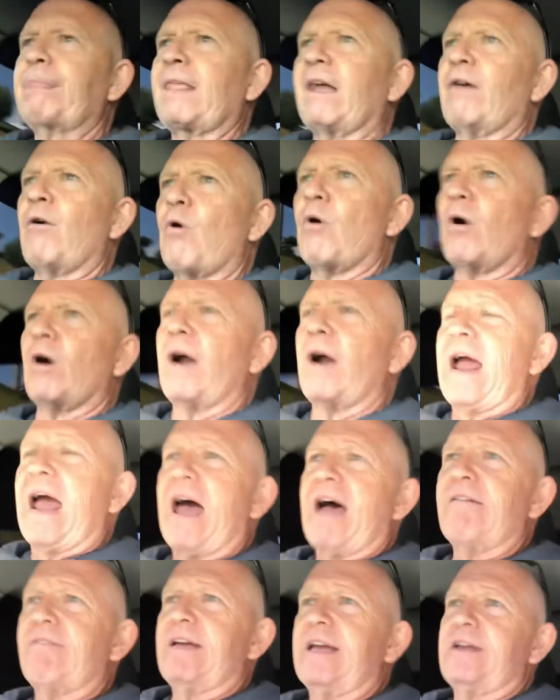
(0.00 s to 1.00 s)
Or
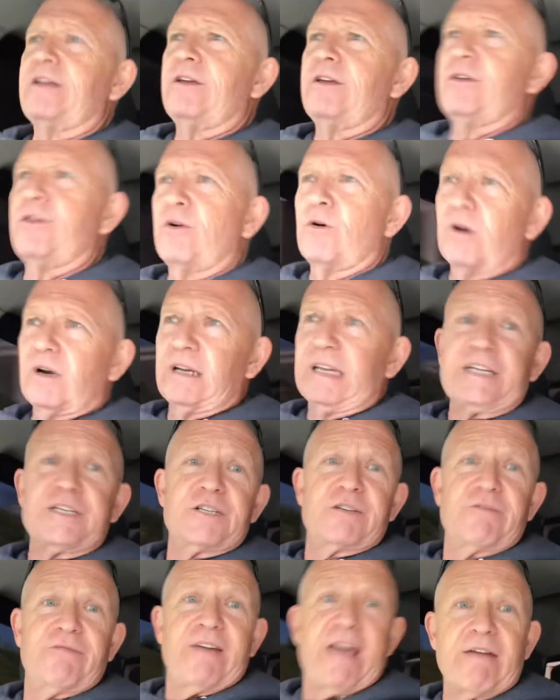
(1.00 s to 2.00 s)
having your
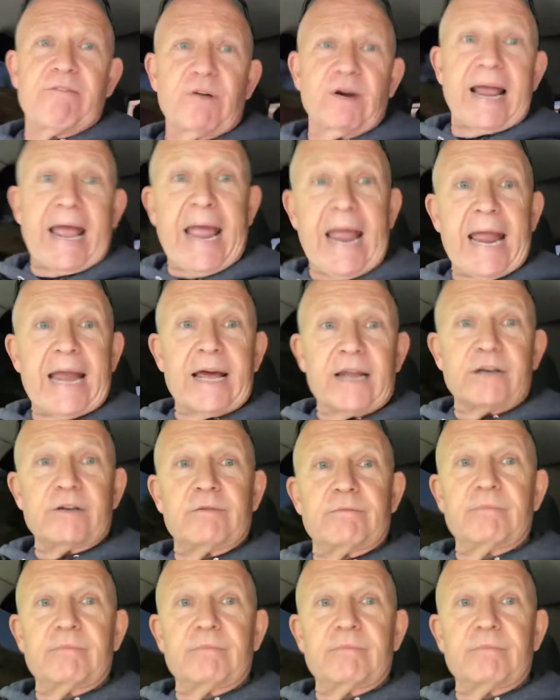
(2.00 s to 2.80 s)
least favorite aunt